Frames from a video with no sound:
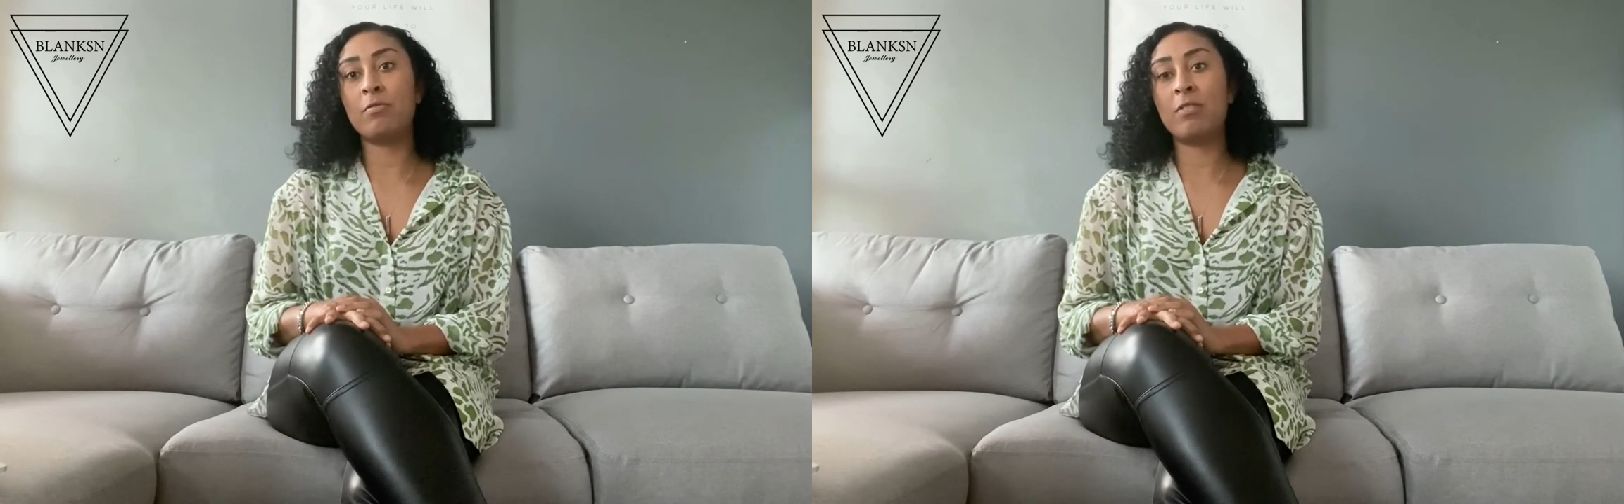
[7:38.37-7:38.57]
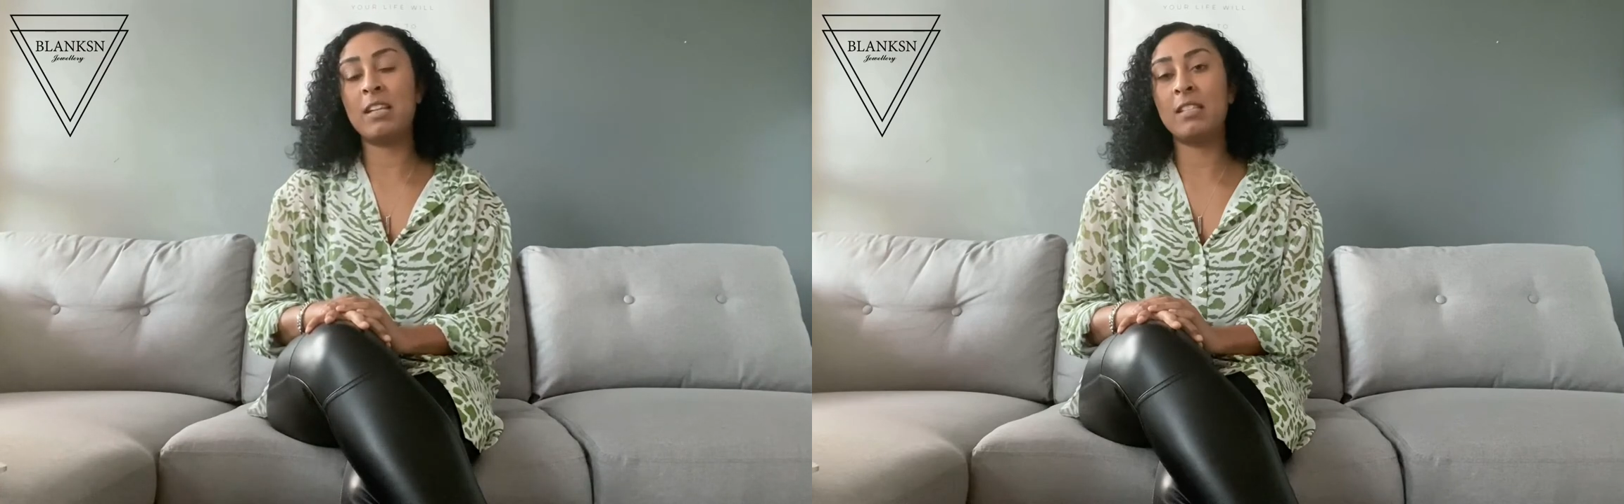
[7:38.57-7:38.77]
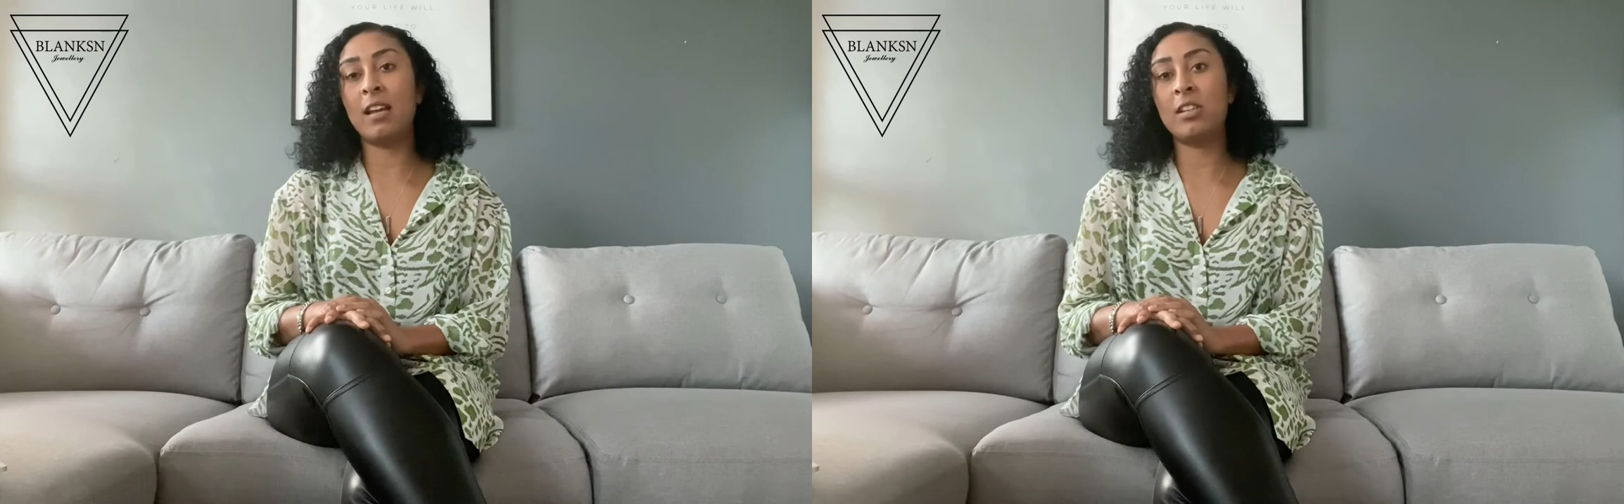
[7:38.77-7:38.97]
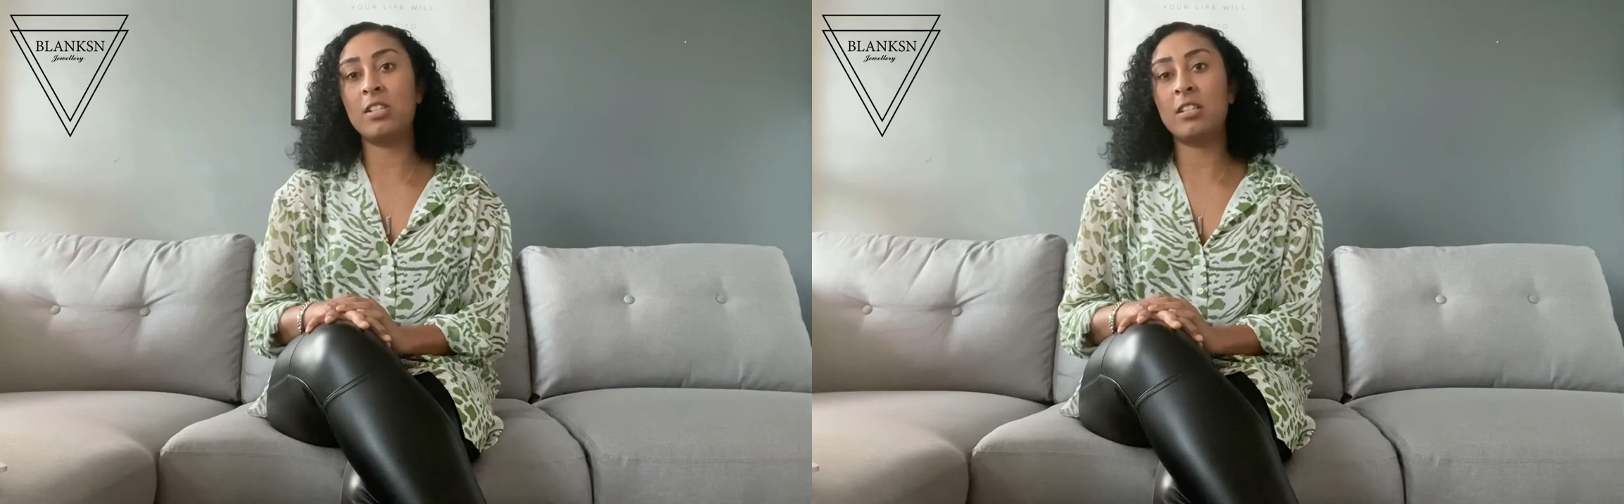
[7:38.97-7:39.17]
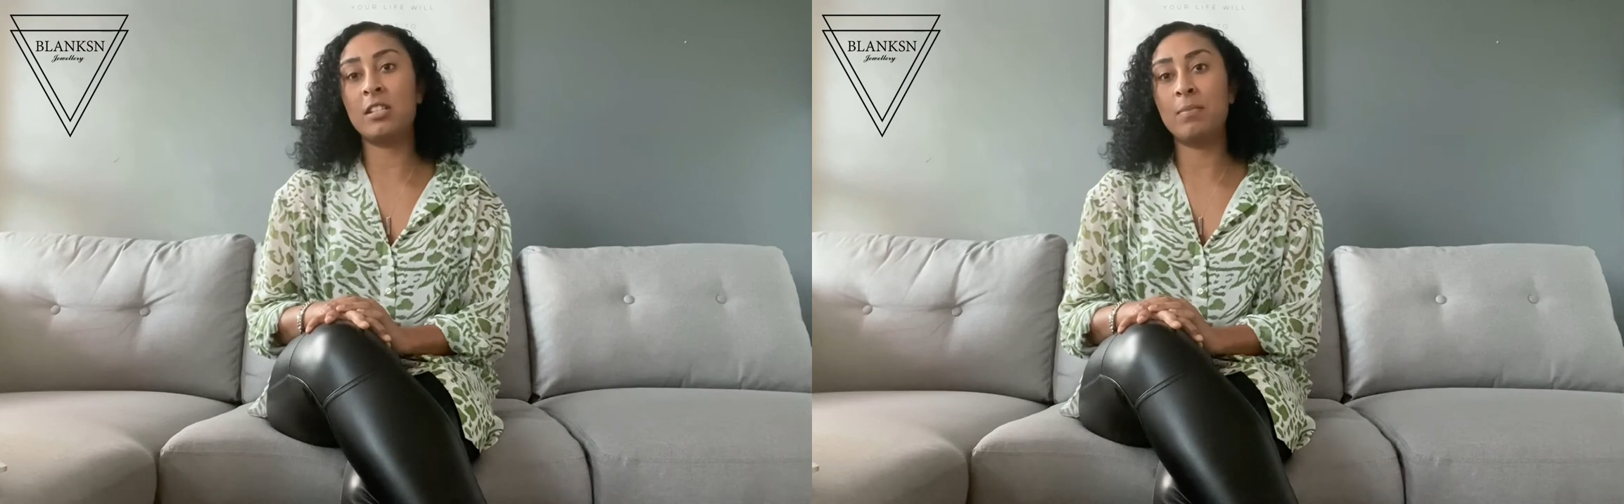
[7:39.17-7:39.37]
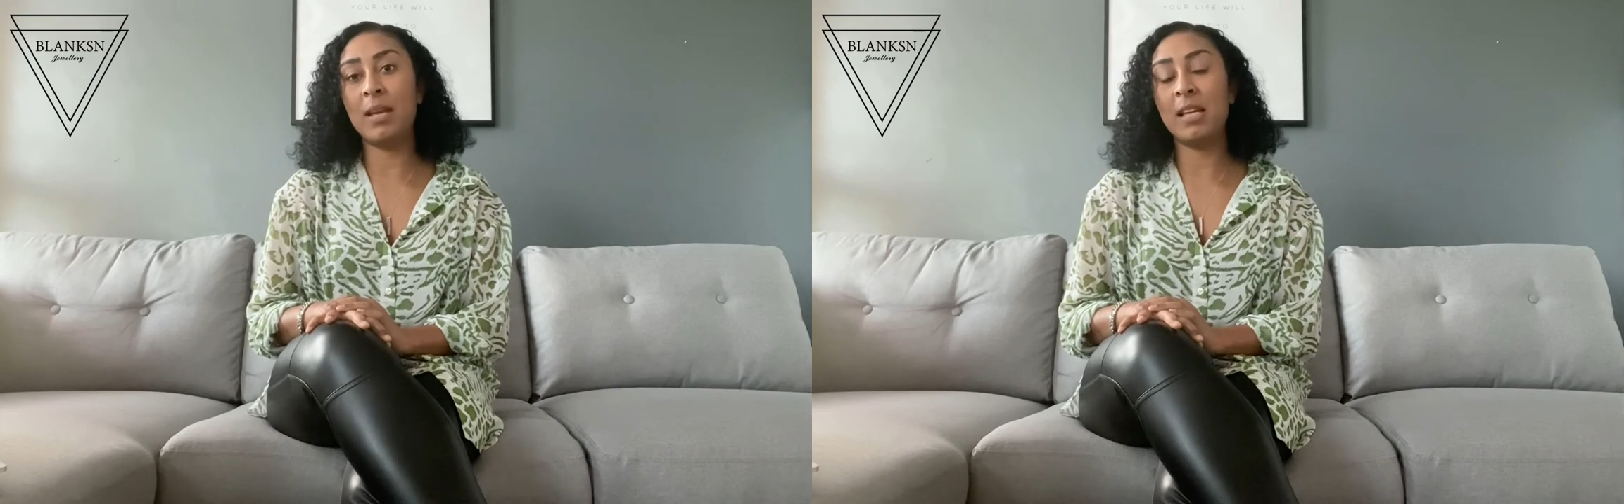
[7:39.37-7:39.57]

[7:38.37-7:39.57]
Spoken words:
research into smear